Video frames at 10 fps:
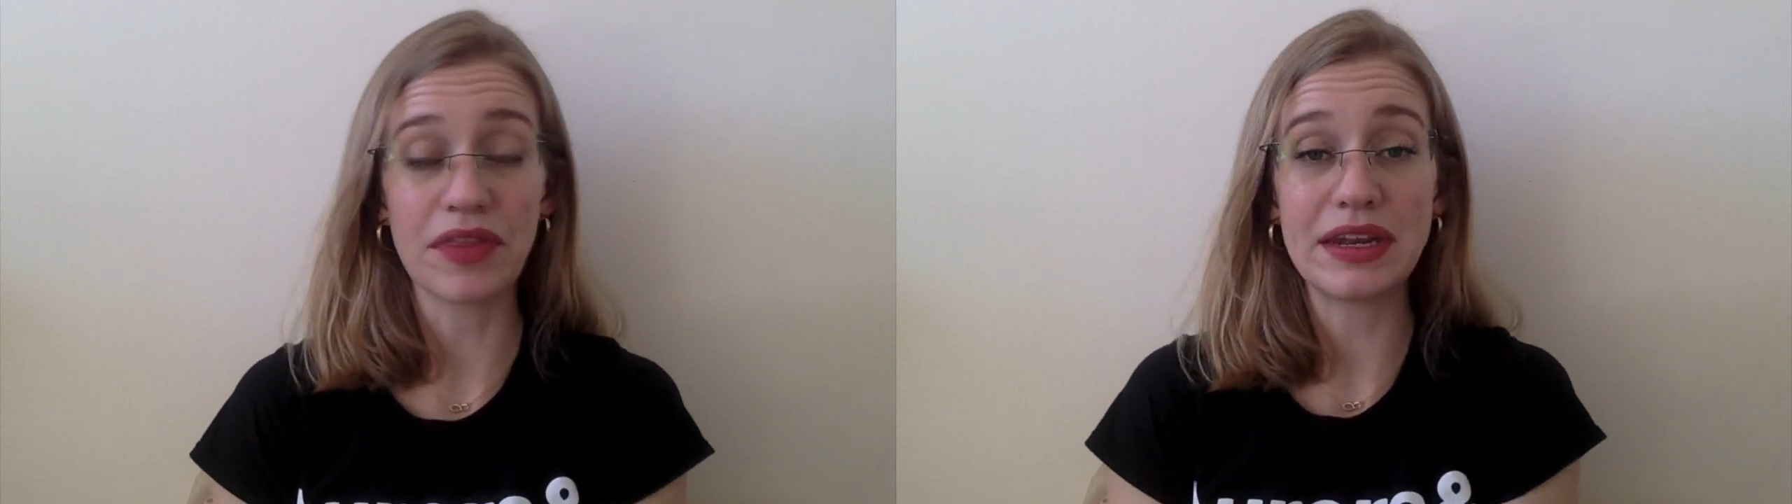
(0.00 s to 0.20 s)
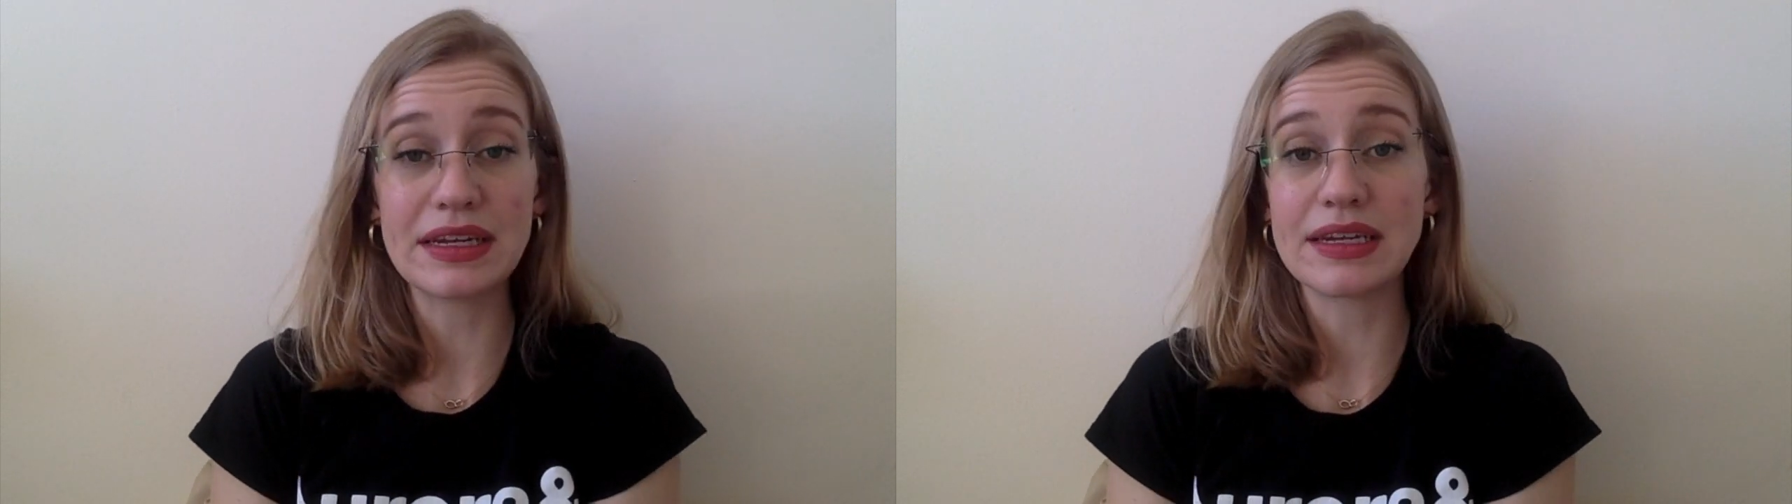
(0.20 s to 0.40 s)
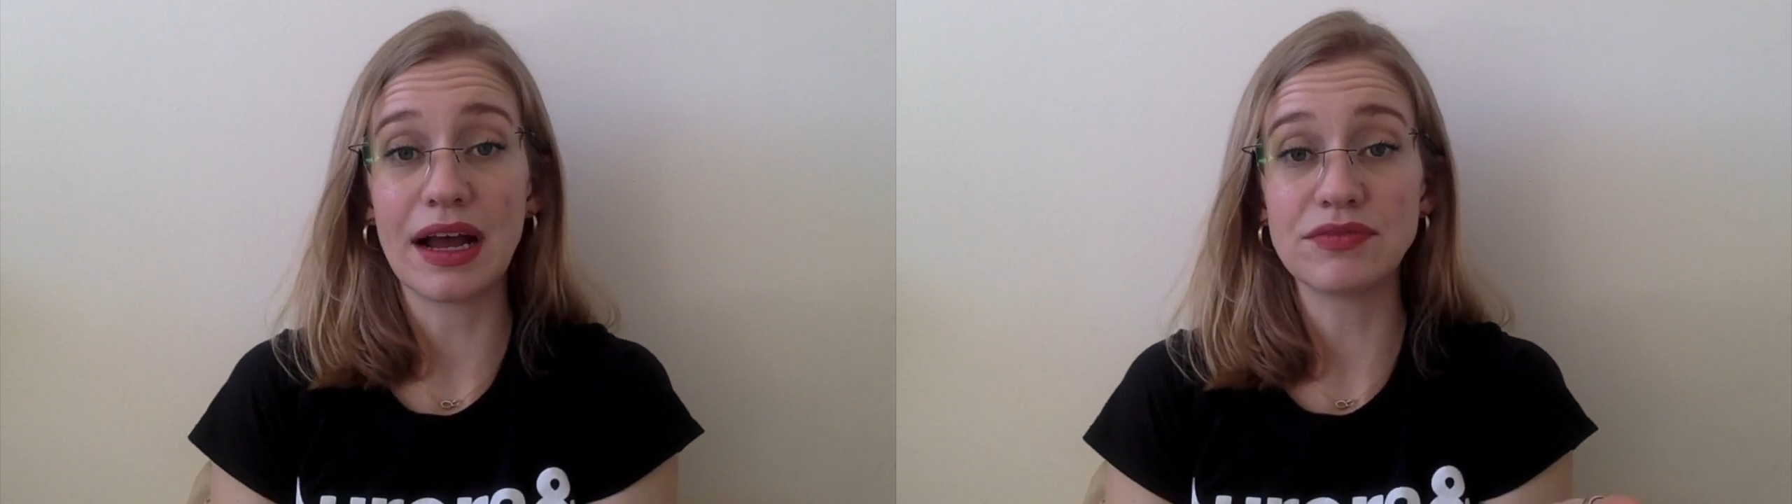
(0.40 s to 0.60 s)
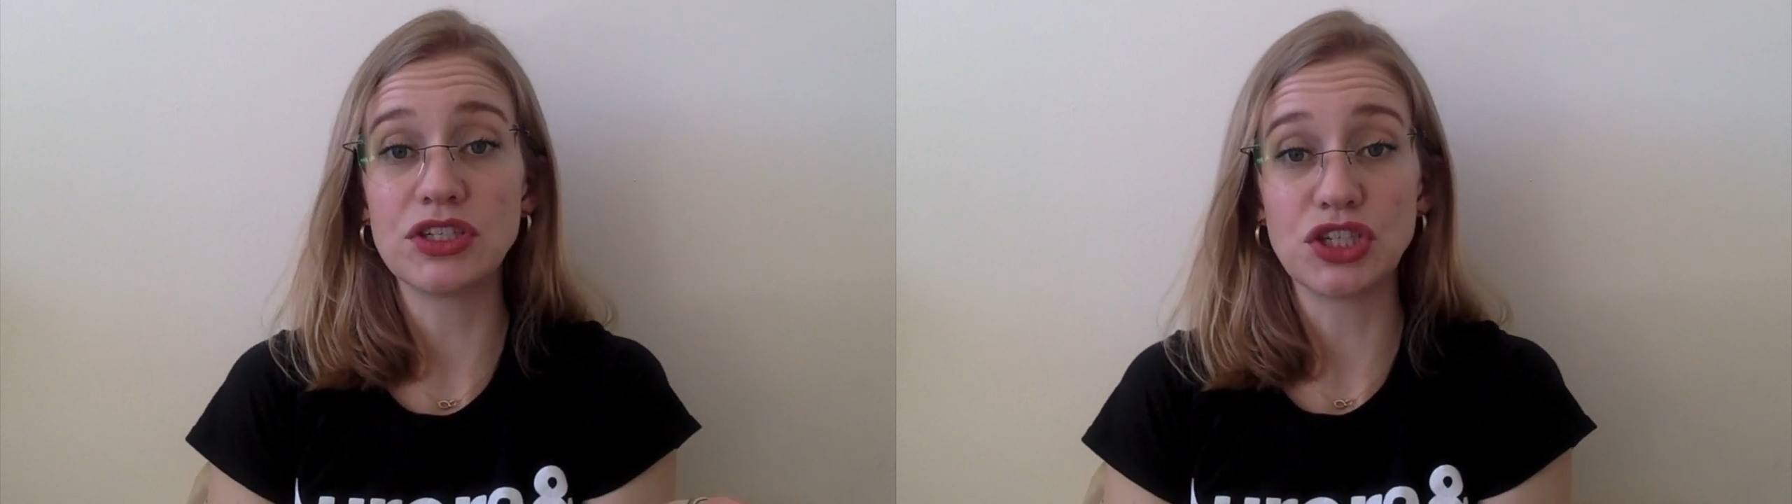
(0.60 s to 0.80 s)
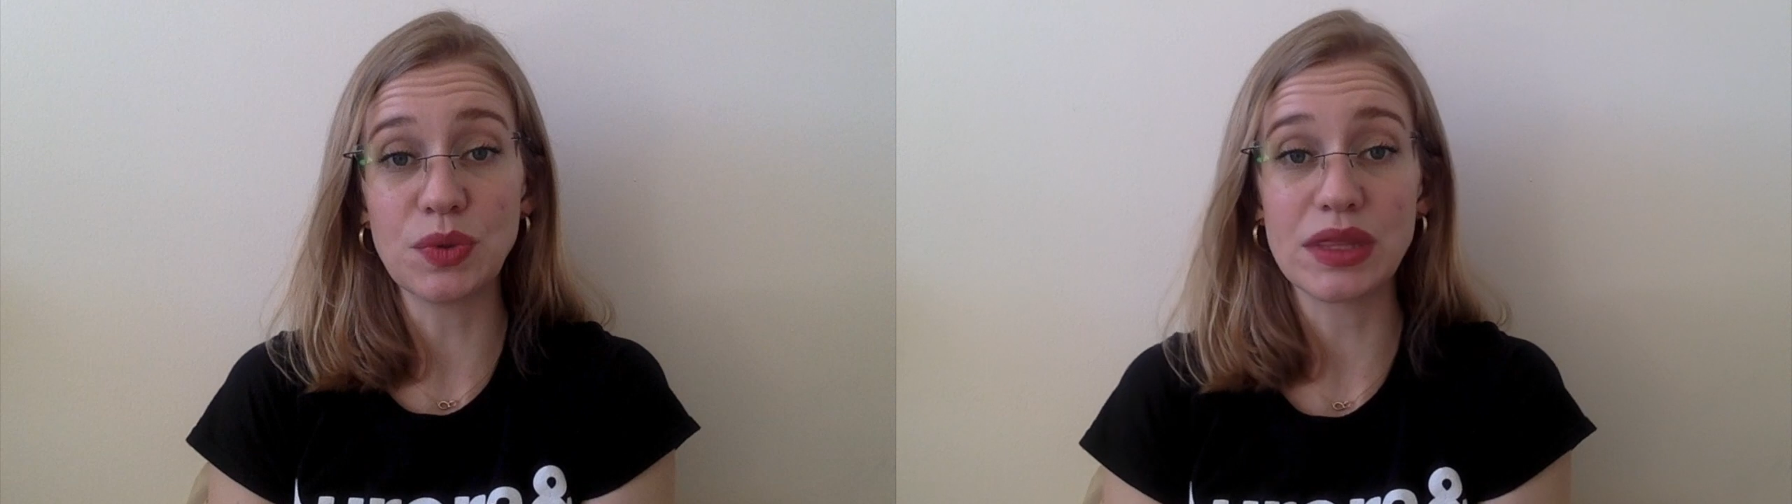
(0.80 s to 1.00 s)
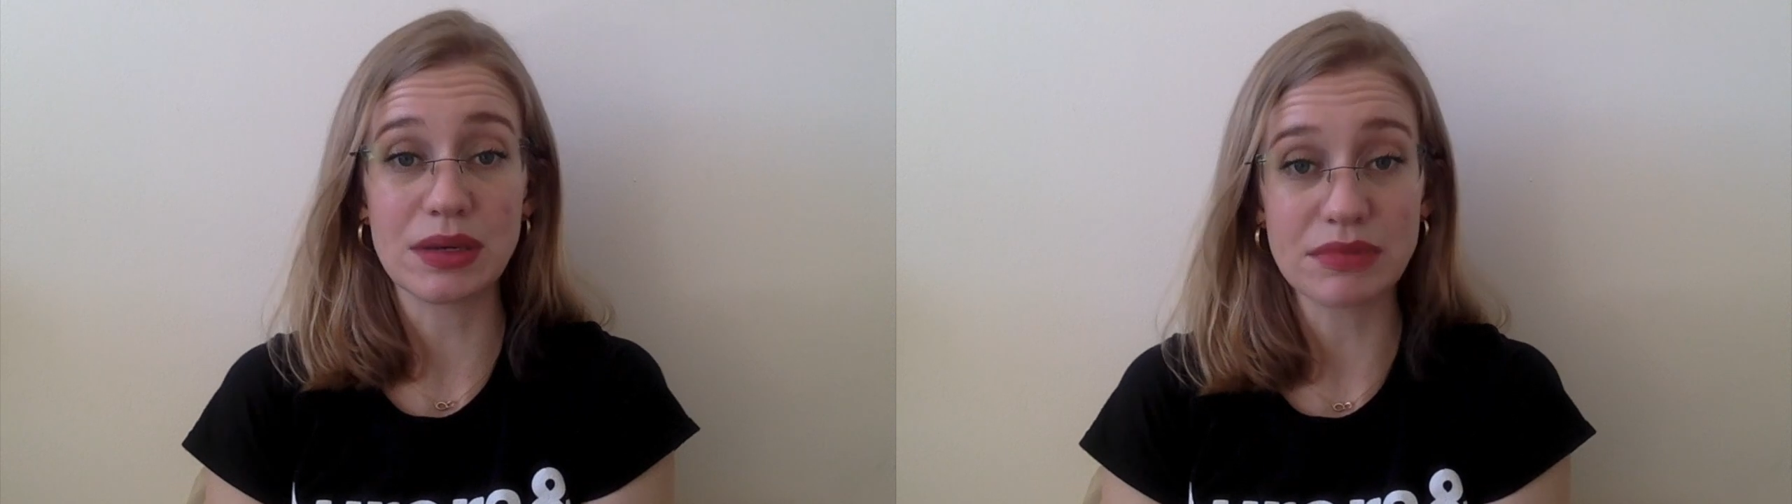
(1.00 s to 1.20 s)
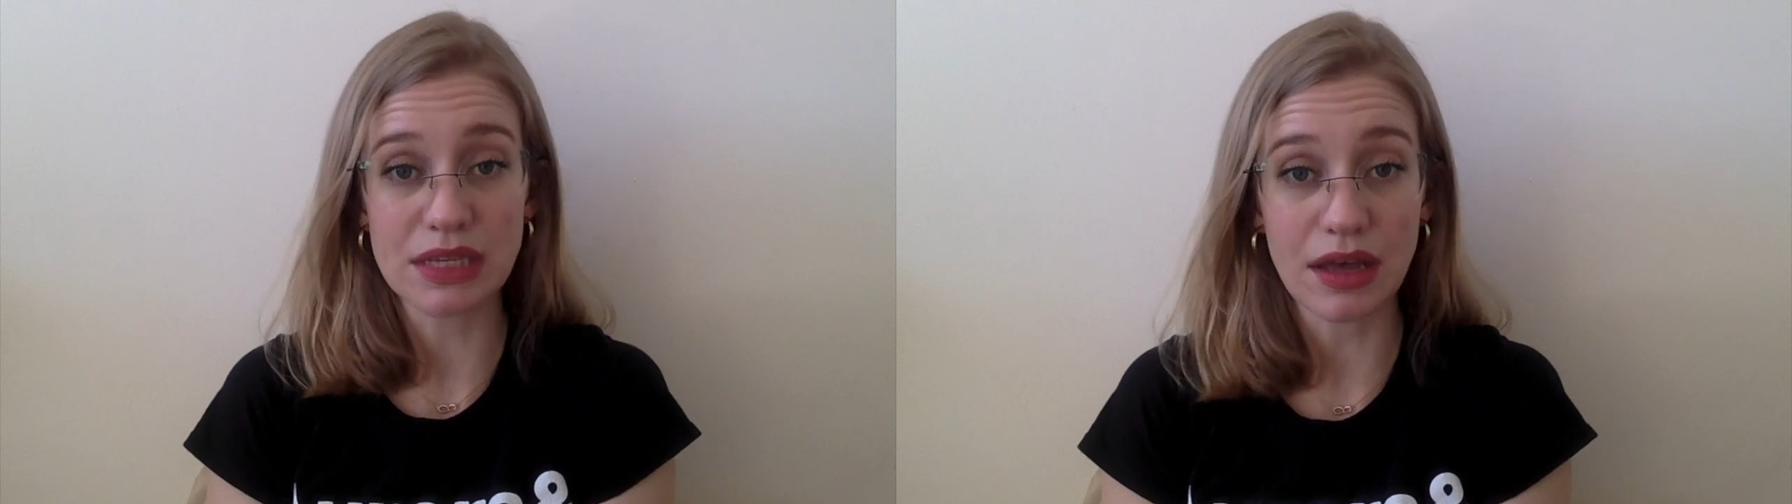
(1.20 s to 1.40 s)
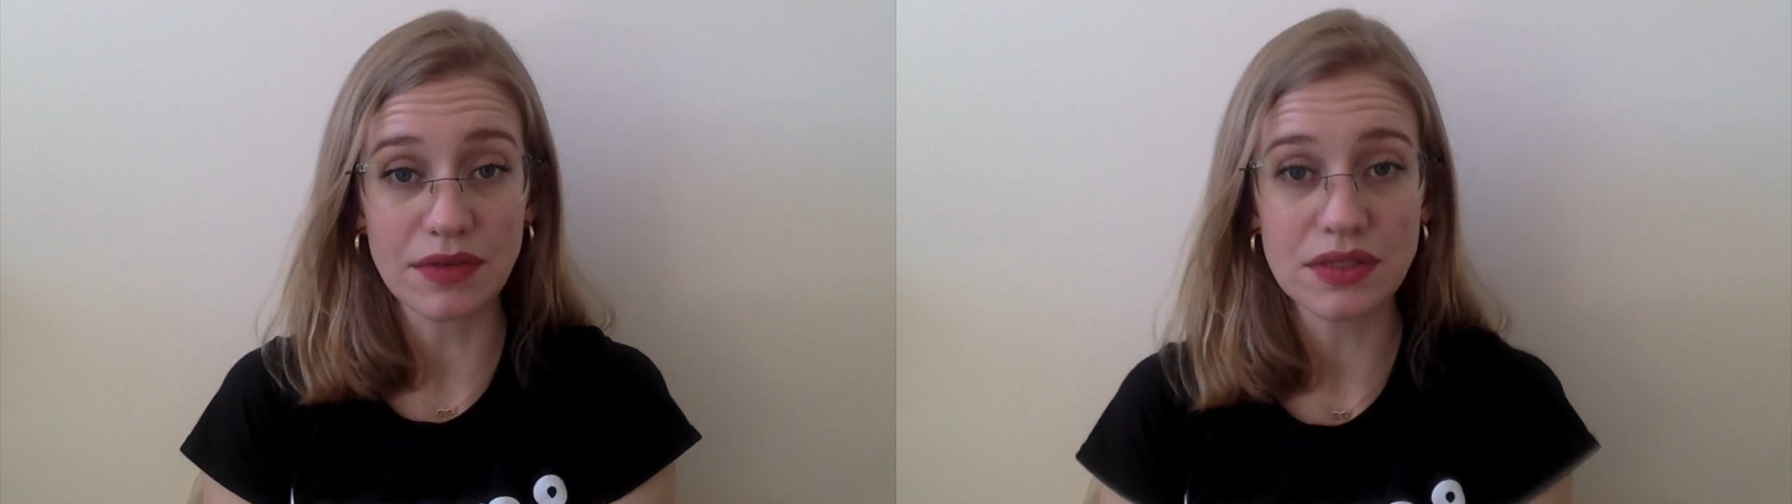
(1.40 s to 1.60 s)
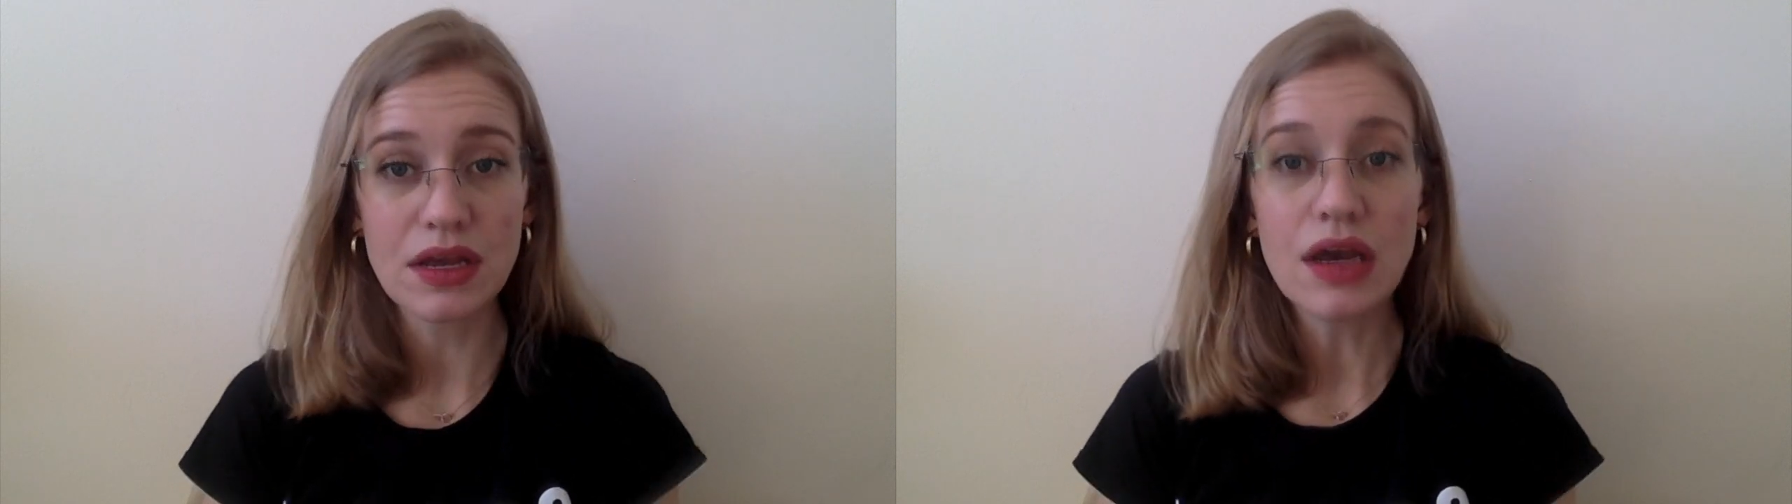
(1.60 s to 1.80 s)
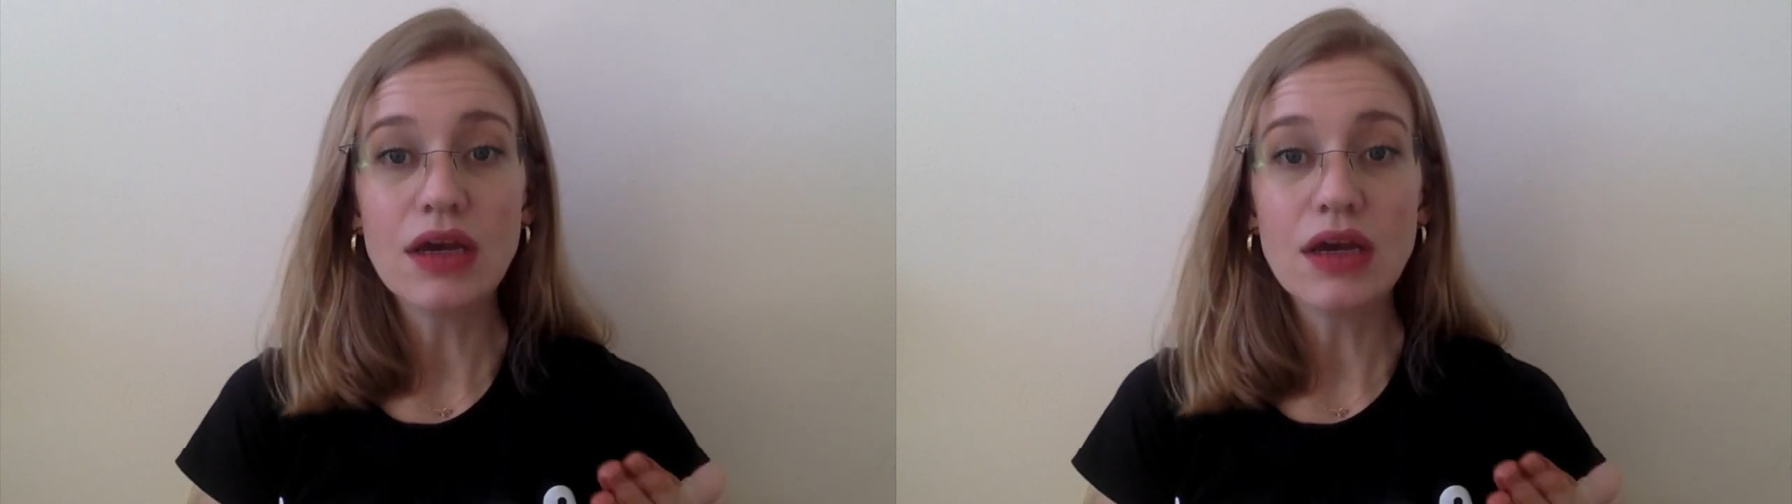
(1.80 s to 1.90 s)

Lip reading: They didn't have to do it themselves.